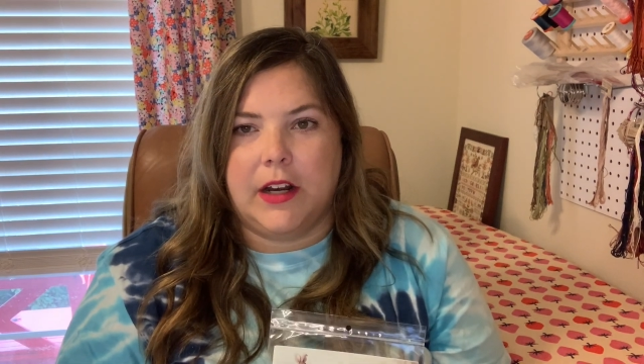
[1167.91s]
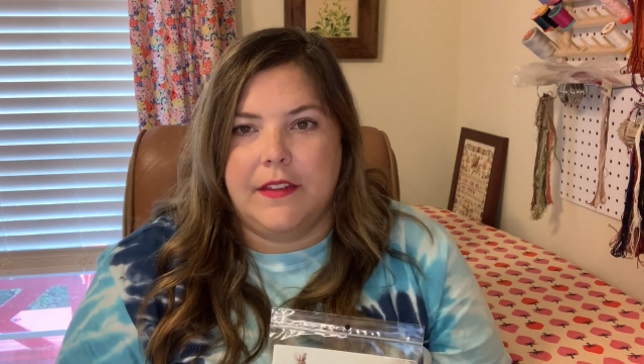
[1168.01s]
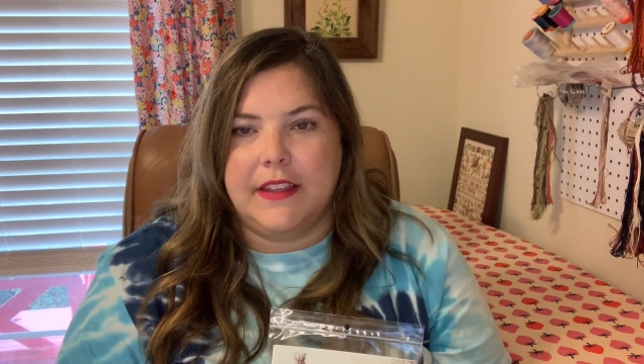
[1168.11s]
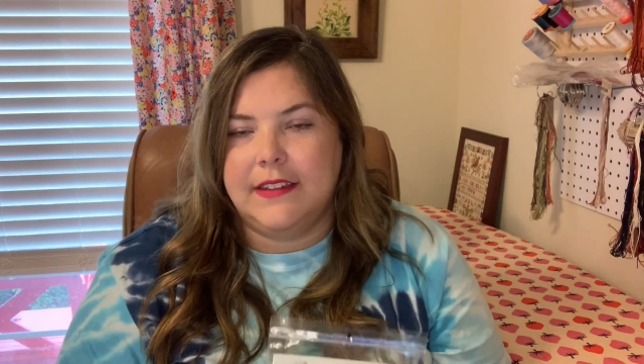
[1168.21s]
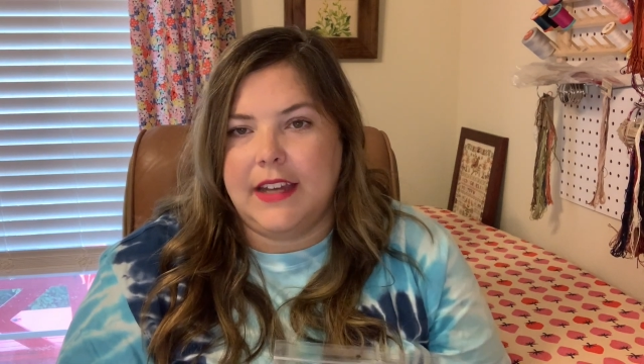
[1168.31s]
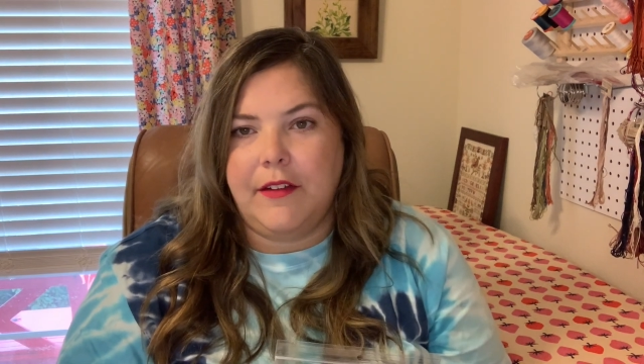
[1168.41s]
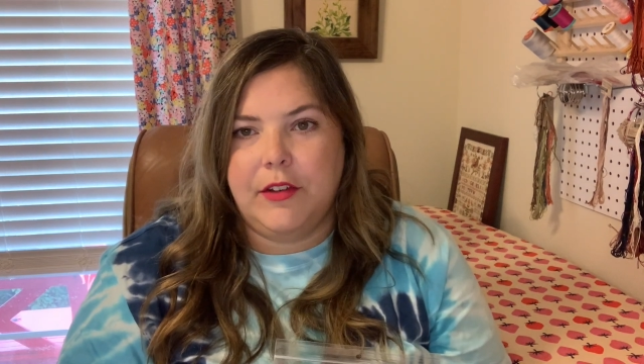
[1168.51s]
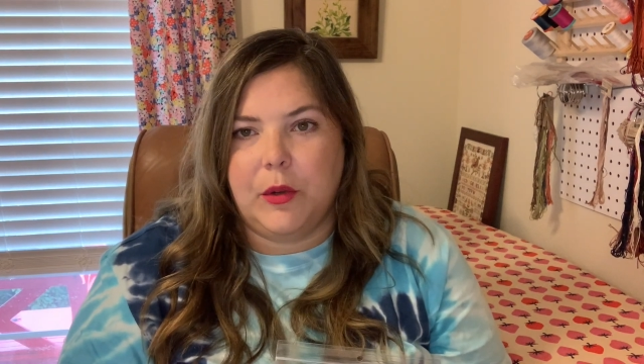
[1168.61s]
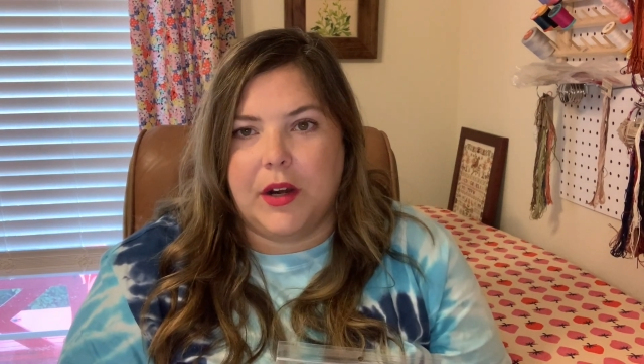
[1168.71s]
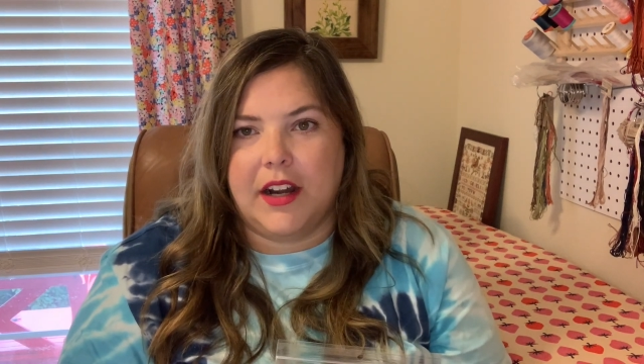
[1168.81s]
the stuff
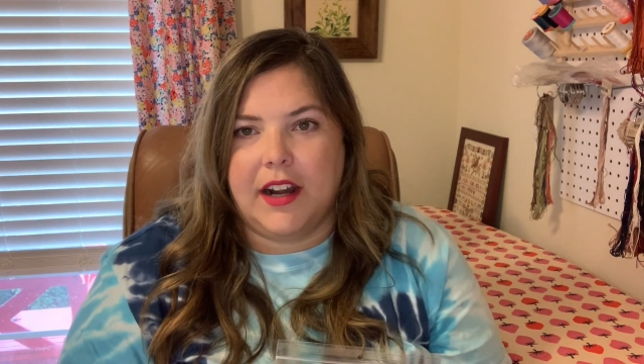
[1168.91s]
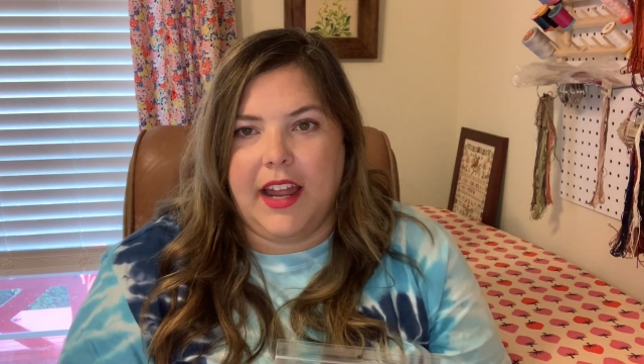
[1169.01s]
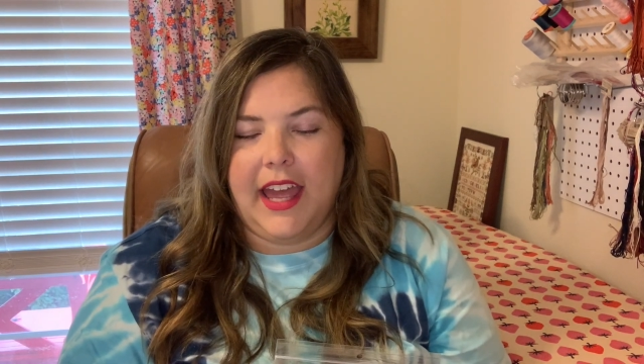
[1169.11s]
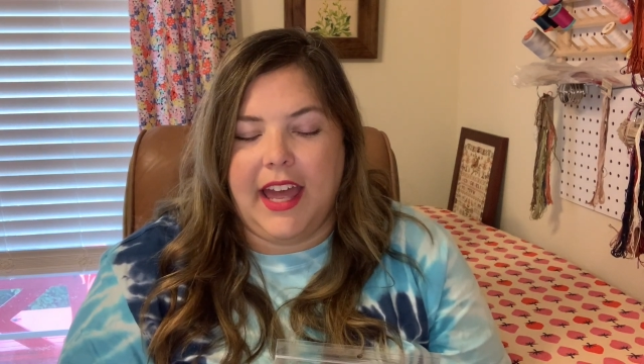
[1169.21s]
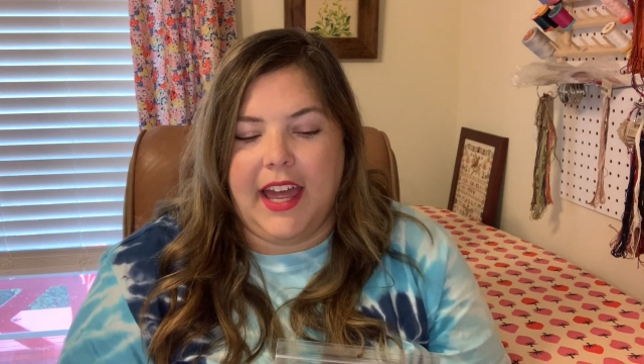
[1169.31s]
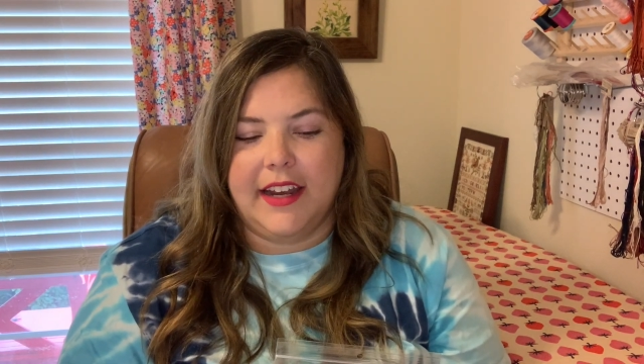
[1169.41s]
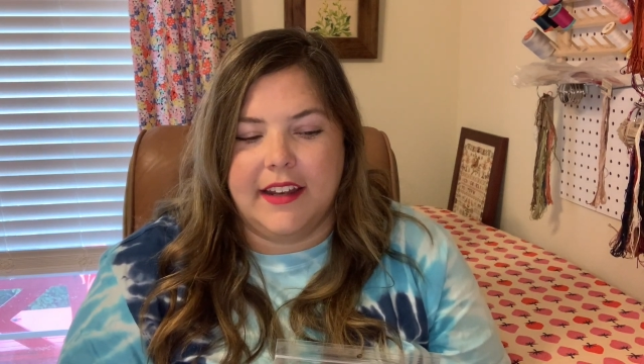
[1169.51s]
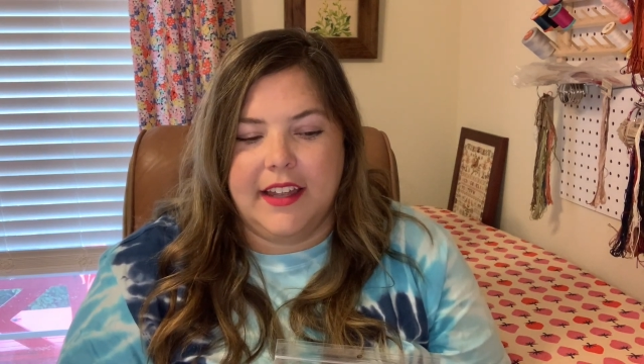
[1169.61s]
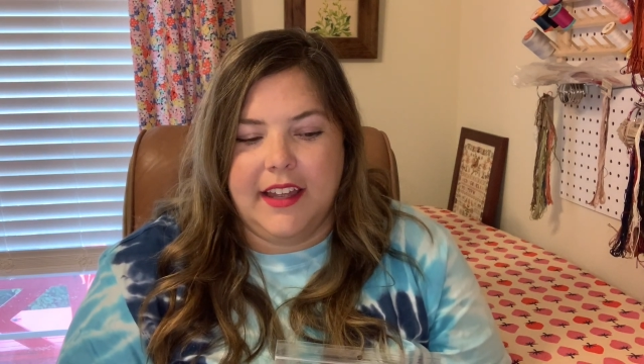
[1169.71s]
to her, and